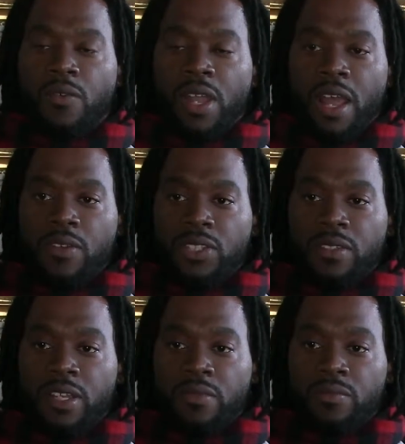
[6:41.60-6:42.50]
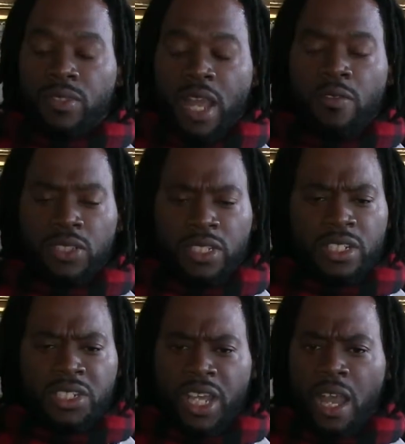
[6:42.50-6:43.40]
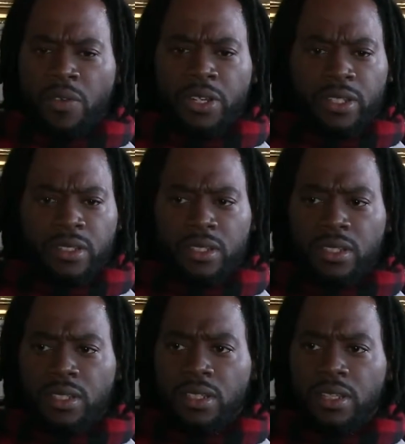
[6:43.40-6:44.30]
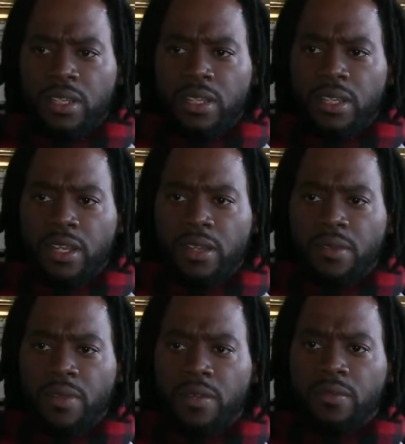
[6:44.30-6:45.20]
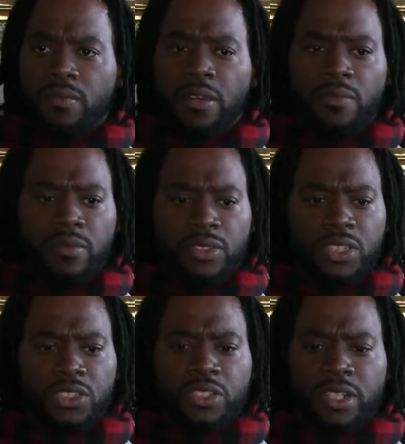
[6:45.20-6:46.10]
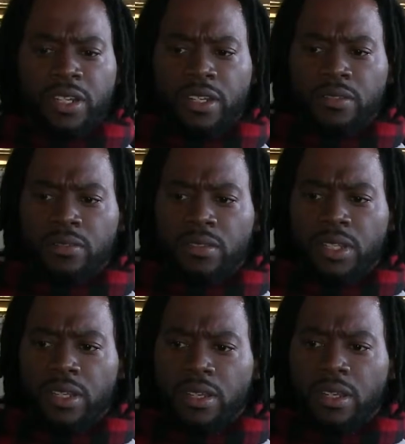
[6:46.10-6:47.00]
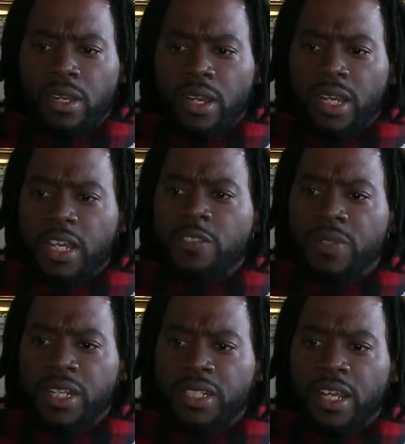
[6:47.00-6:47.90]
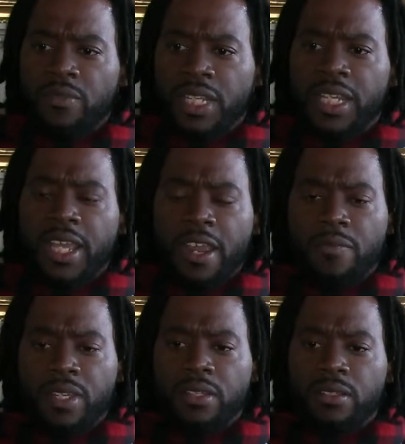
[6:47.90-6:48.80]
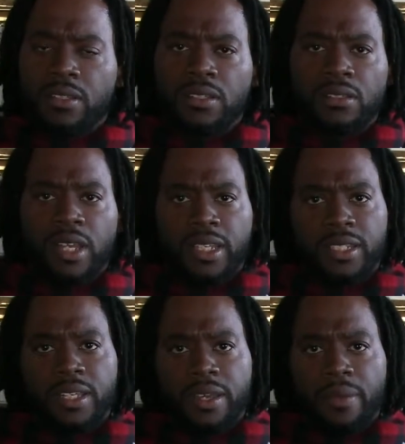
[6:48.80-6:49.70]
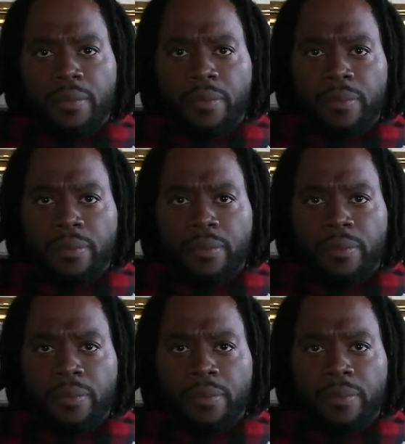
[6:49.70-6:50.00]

While I was in the shower, my sister, her husband had helped take care of me at the time.